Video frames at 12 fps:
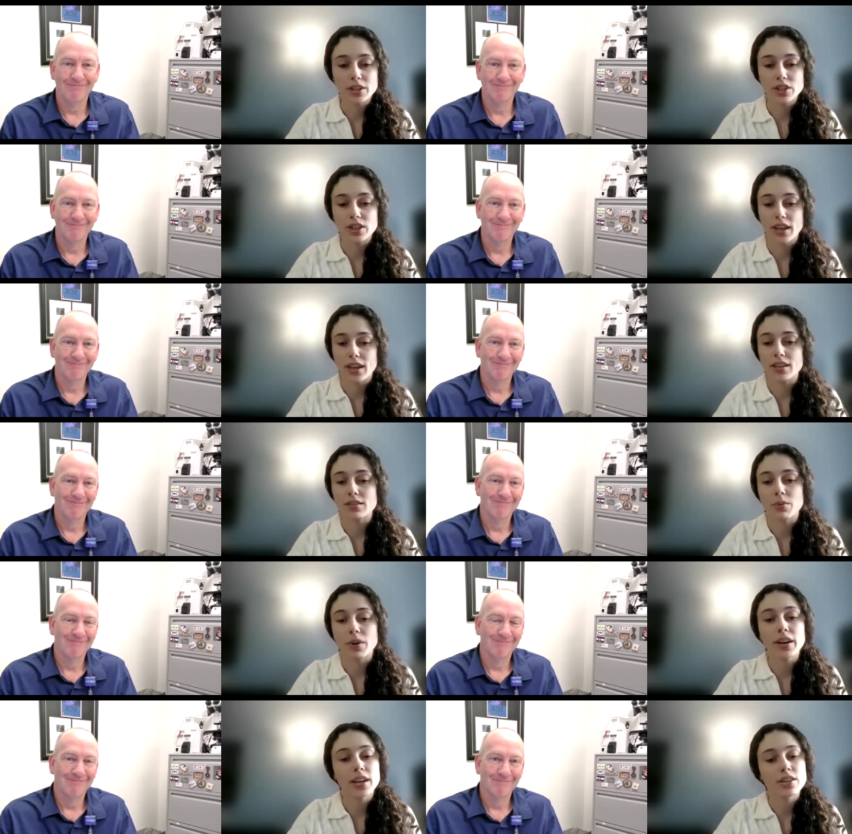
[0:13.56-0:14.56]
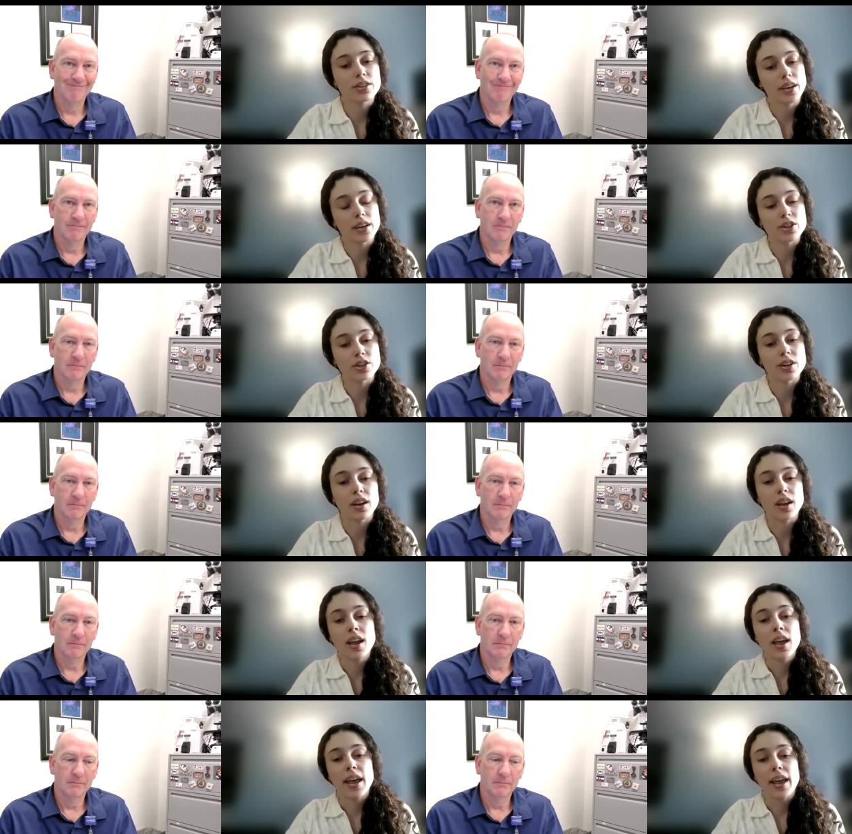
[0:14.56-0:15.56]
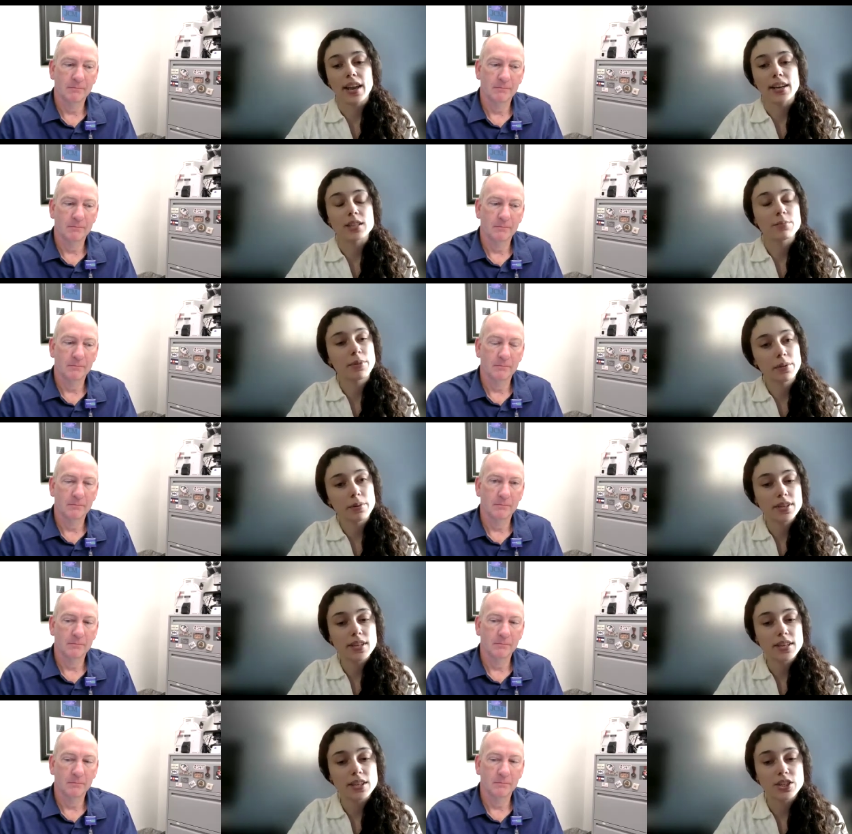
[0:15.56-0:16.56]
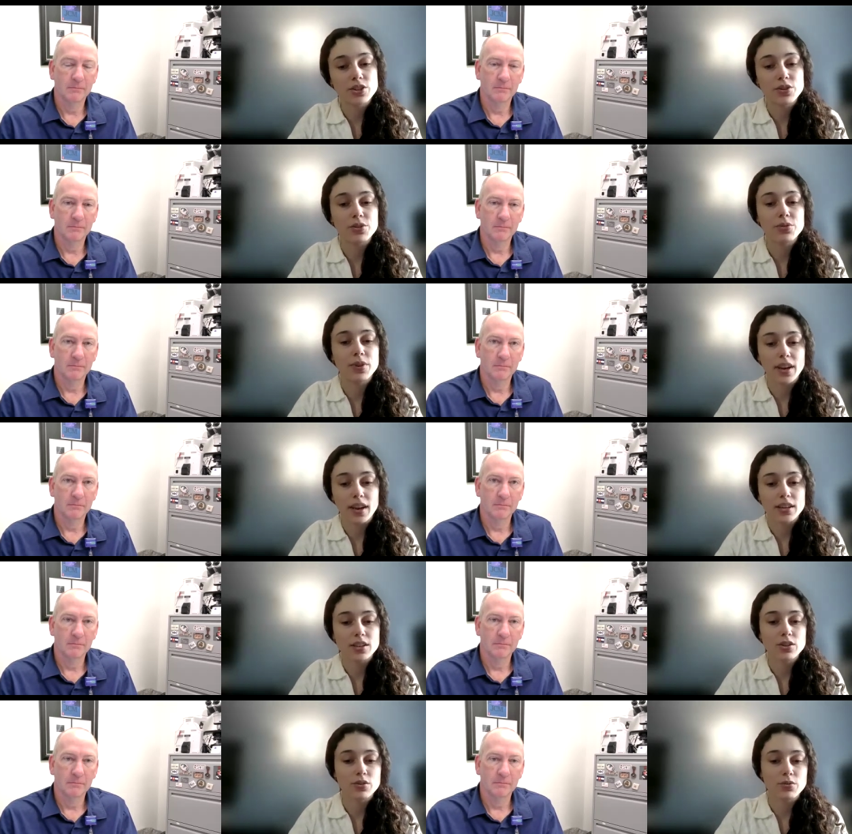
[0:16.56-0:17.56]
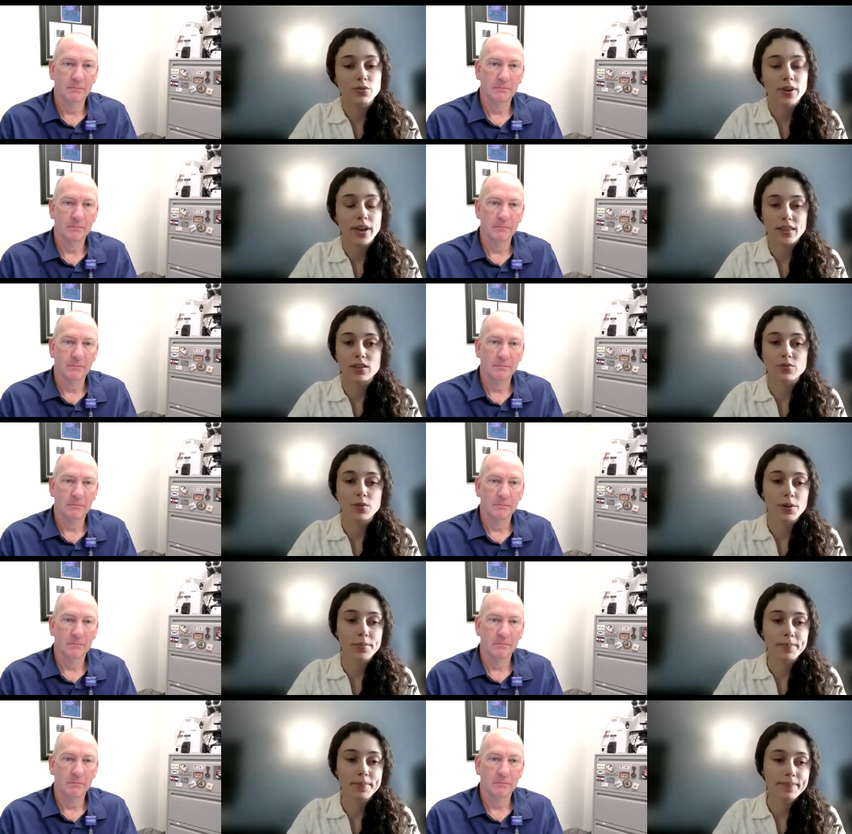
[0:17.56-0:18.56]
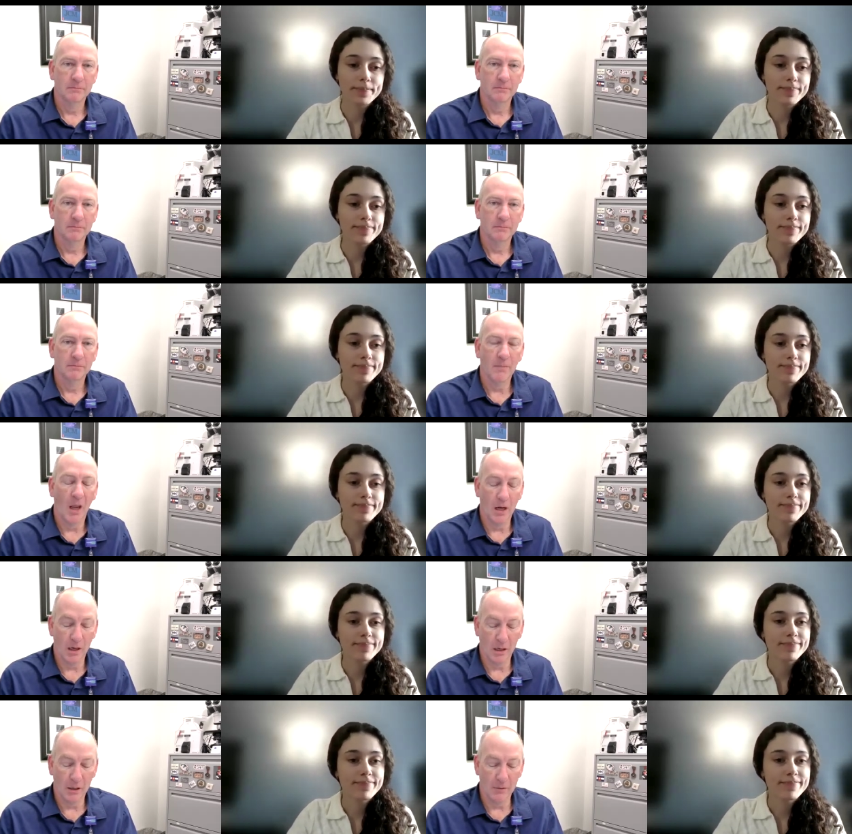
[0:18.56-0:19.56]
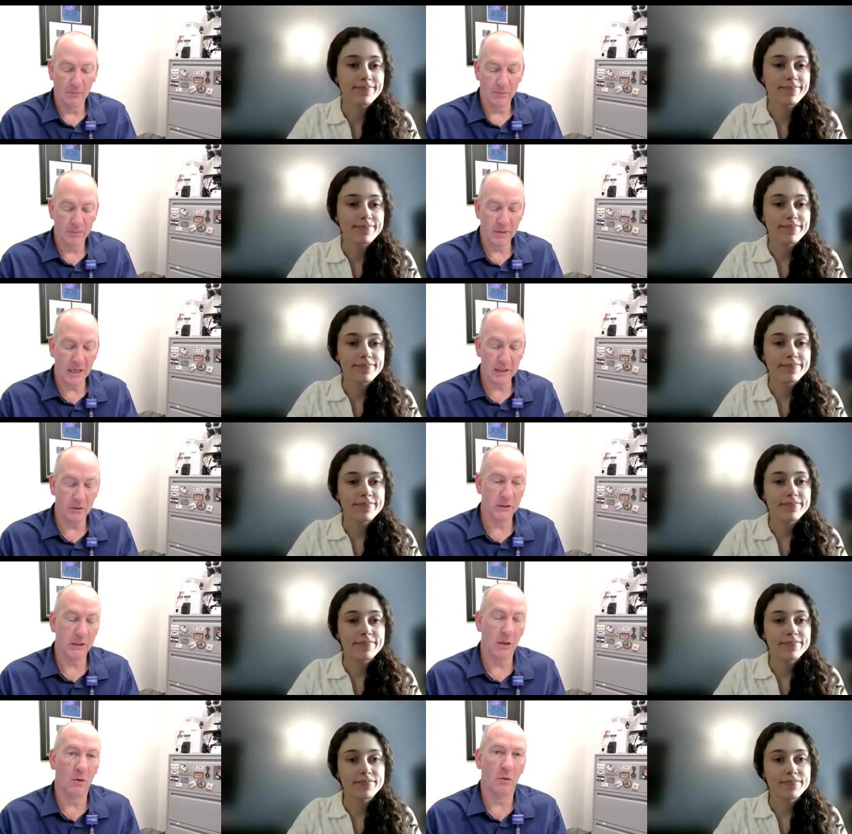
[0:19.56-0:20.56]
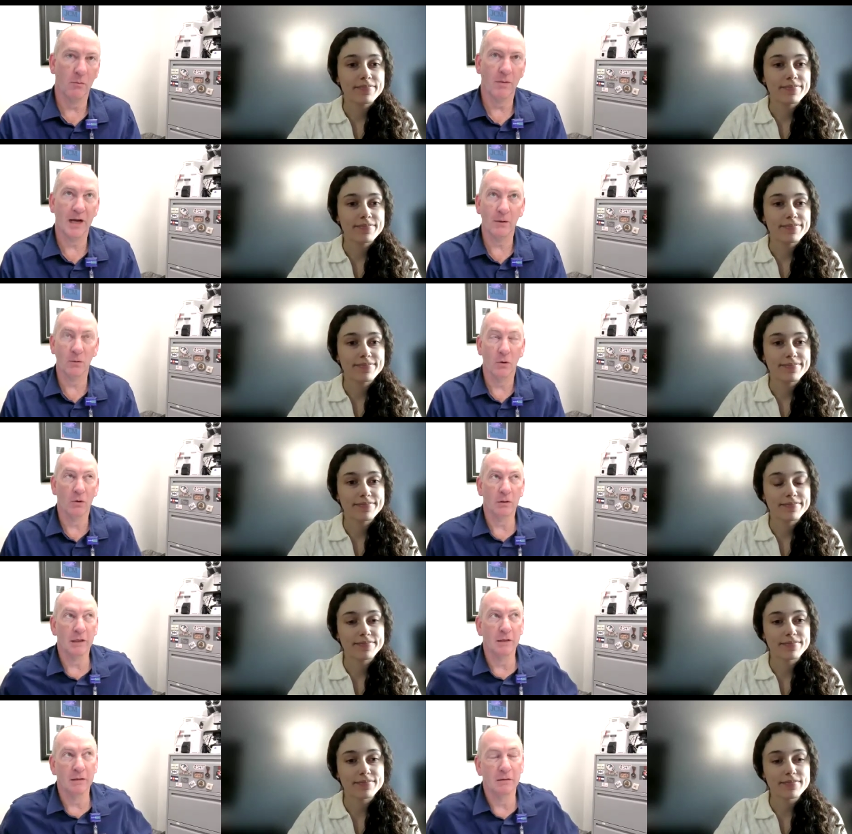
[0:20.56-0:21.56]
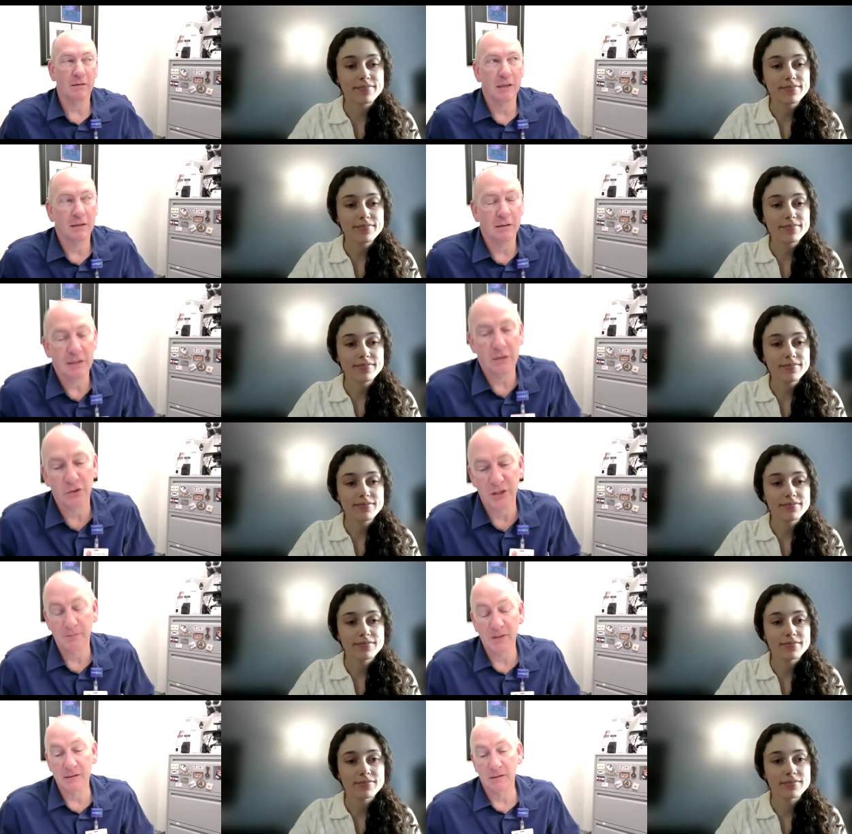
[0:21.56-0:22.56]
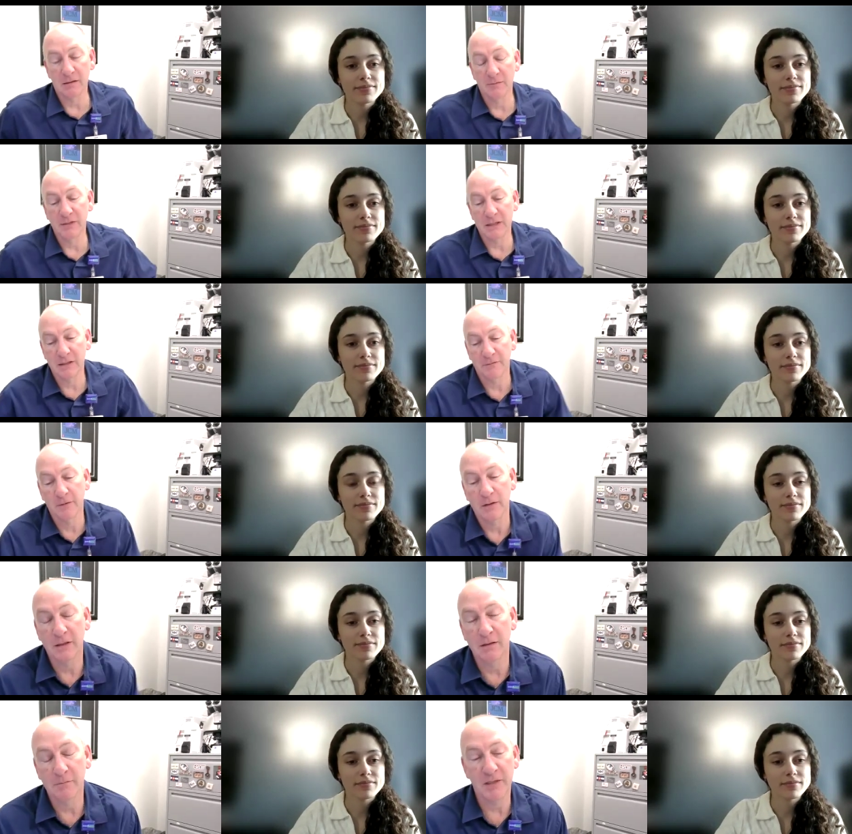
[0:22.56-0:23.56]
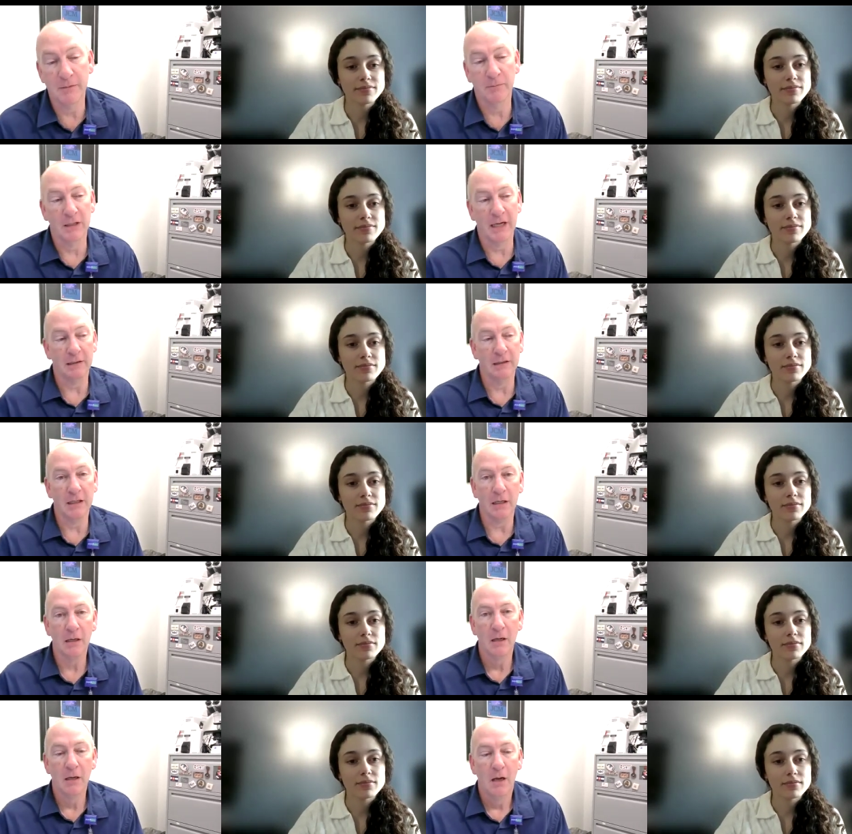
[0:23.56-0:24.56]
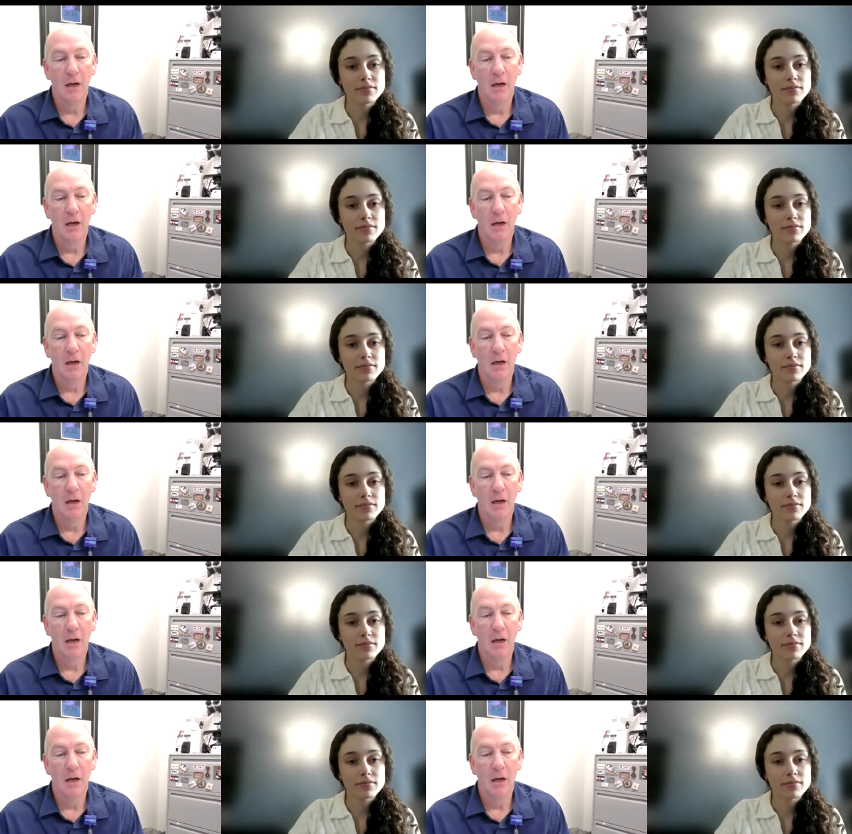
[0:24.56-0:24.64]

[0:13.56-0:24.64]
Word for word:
Speaker 1: first question is What education and experiences do you need to get this role?
Speaker 2: Um, thank you. So, my role in, in leadership is a little bit different than the people I lead.